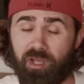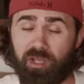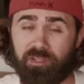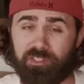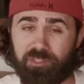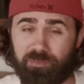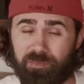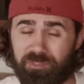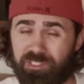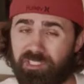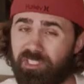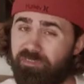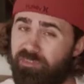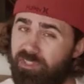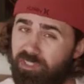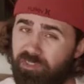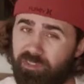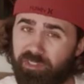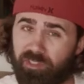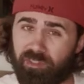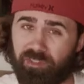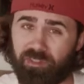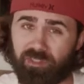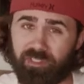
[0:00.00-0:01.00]

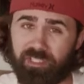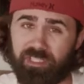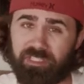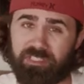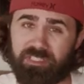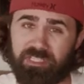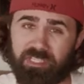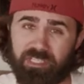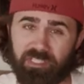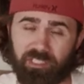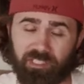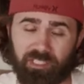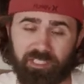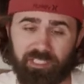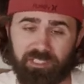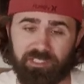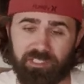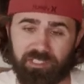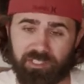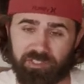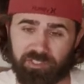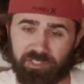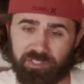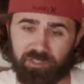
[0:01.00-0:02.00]
specifically on LinkedIn.
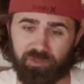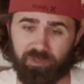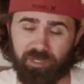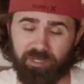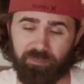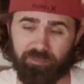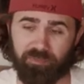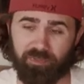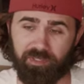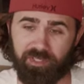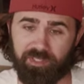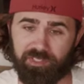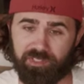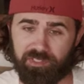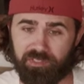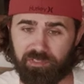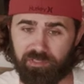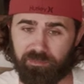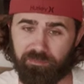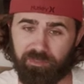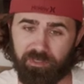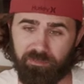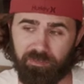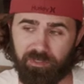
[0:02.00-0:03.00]
LinkedIn is a great place to
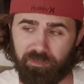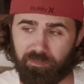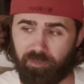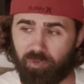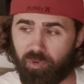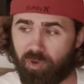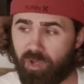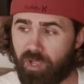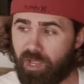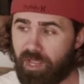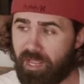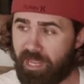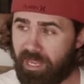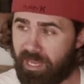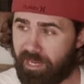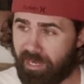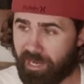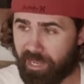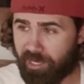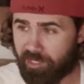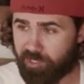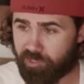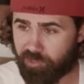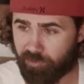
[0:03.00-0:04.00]
meet people. And
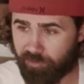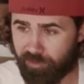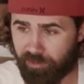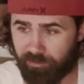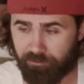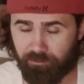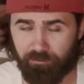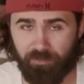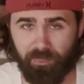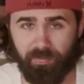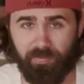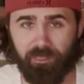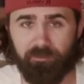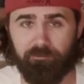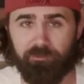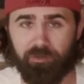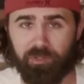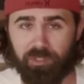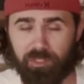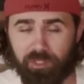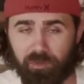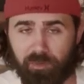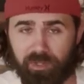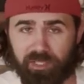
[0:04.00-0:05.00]
actually, for
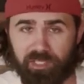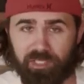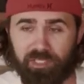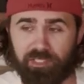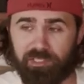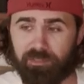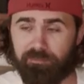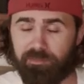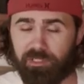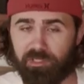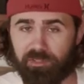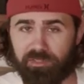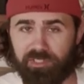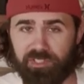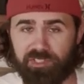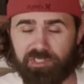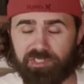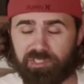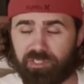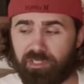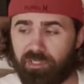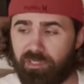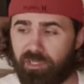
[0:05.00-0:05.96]
the UAE, the Middle East,